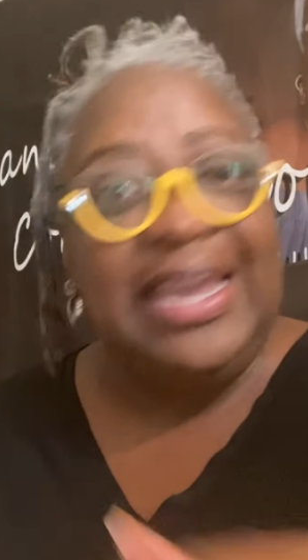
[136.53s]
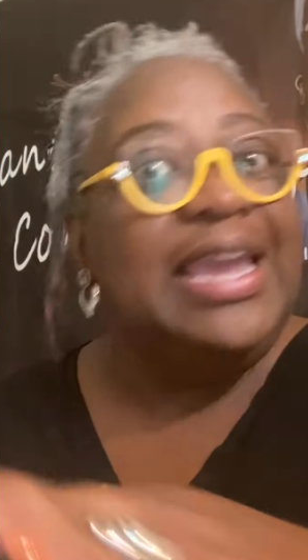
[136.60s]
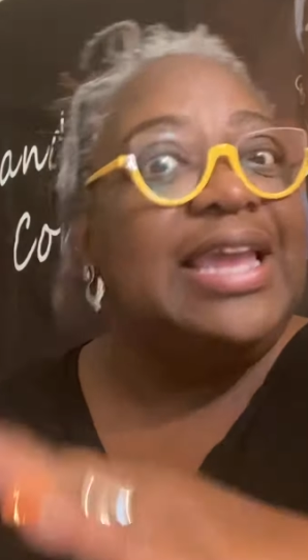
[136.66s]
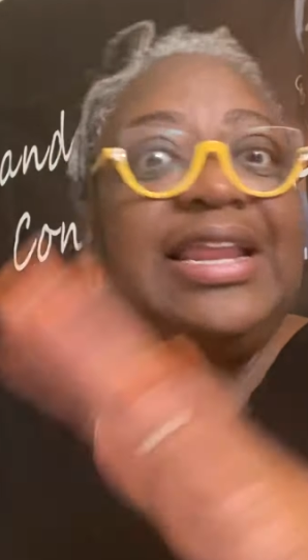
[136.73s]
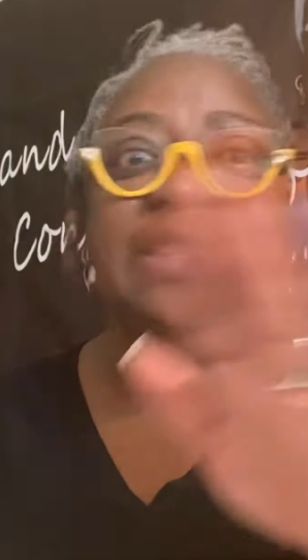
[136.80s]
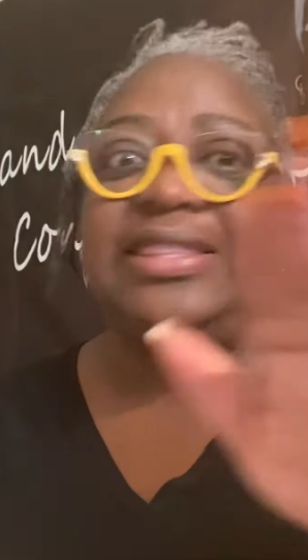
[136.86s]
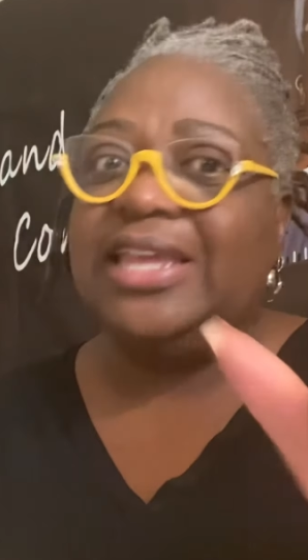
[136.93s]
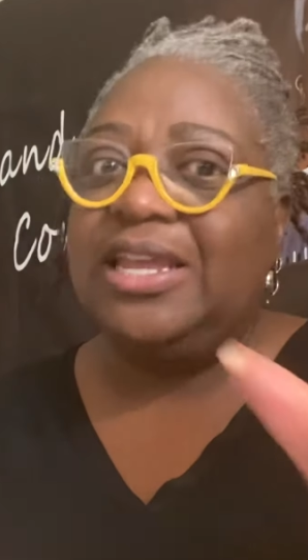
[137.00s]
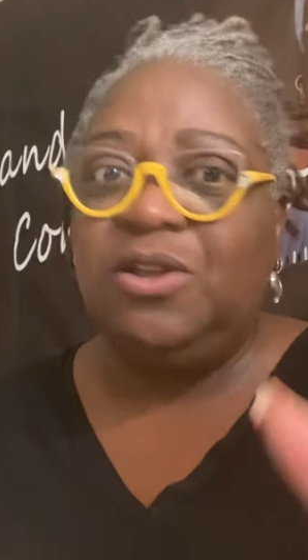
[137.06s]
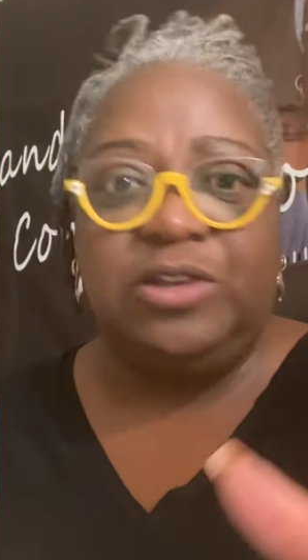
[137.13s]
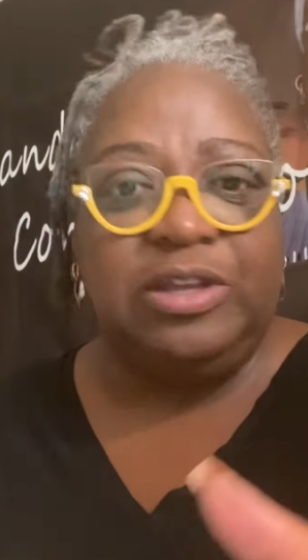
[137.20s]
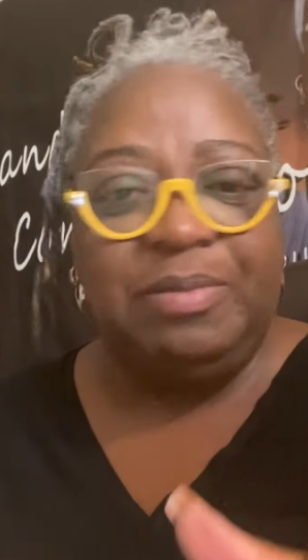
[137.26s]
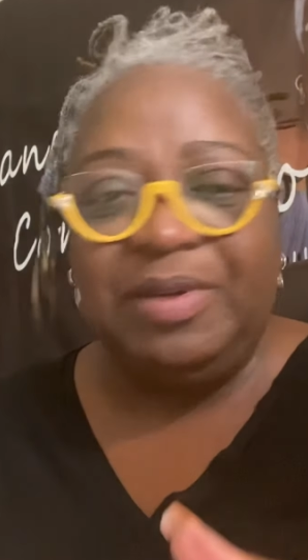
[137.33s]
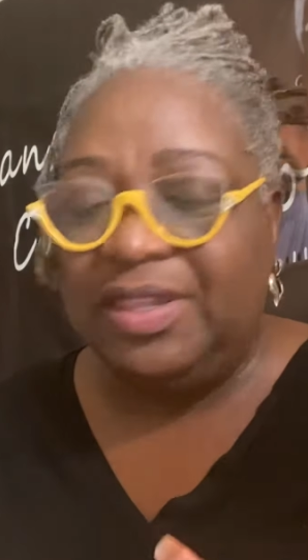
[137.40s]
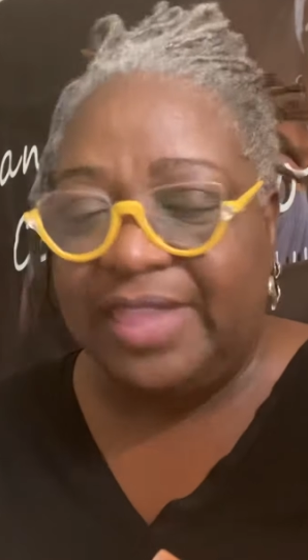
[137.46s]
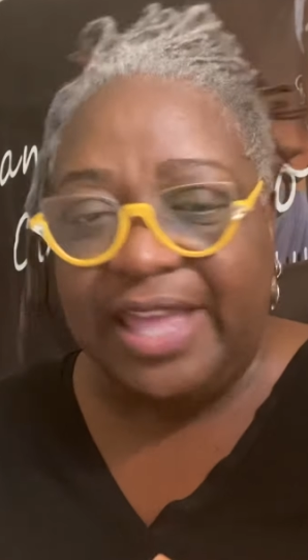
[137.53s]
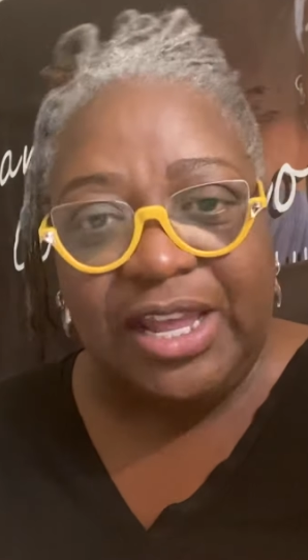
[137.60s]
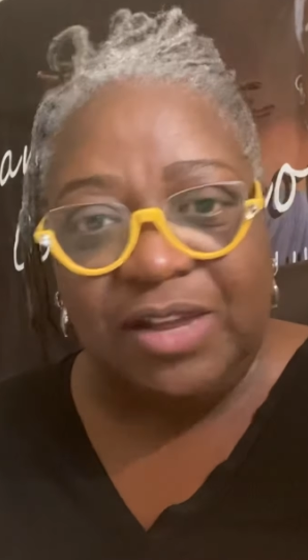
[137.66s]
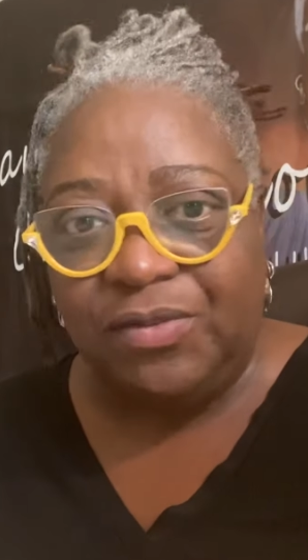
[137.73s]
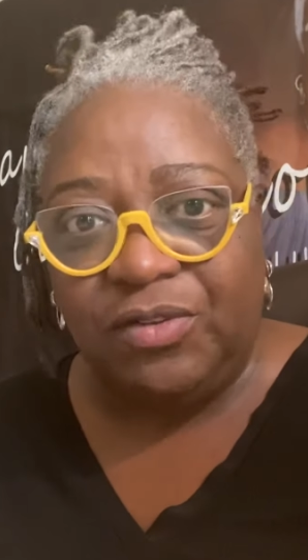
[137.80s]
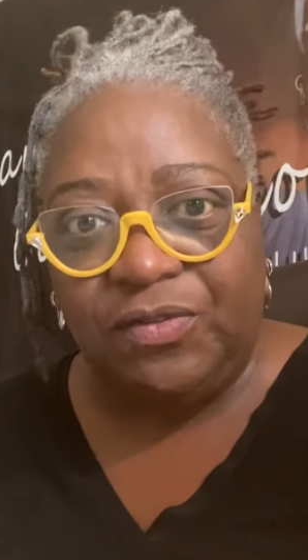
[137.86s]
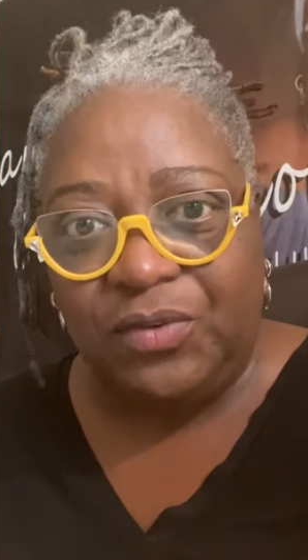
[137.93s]
Anything you can be
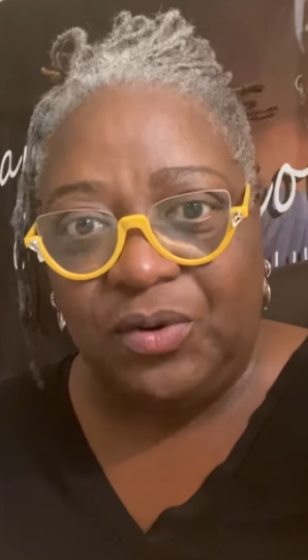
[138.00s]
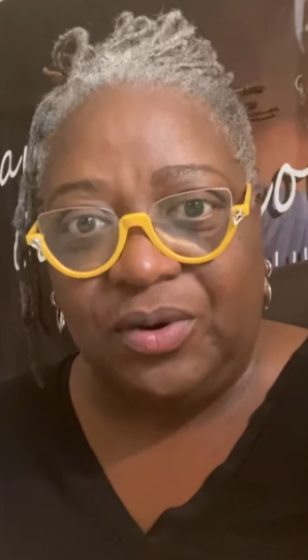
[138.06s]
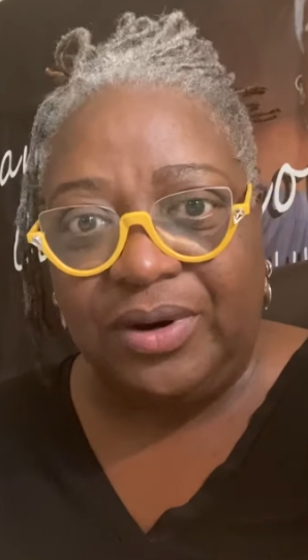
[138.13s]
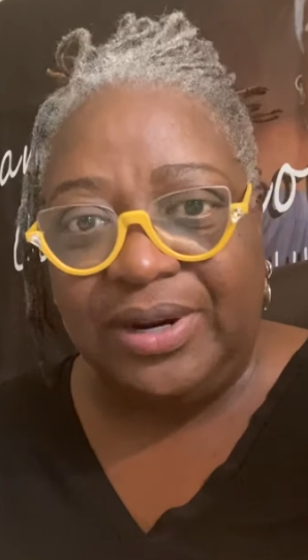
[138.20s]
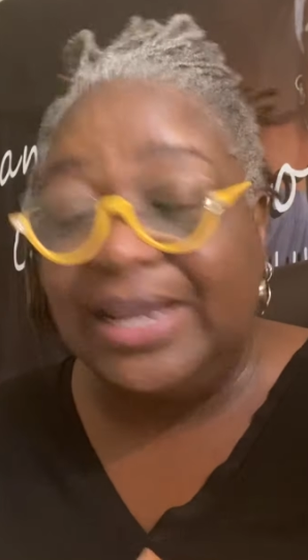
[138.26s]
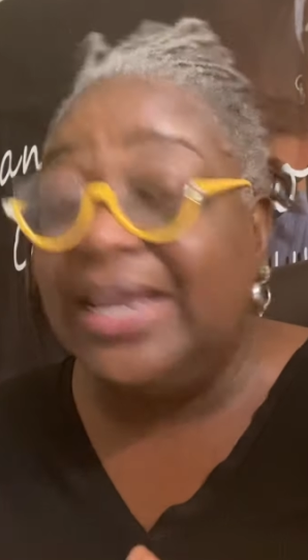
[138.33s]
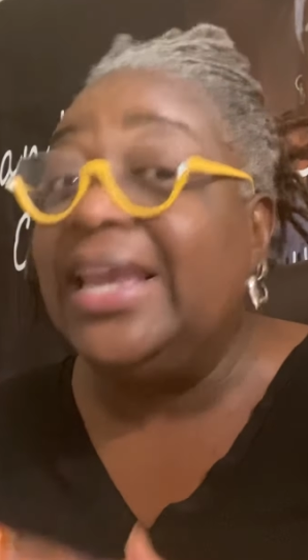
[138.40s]
thankful for.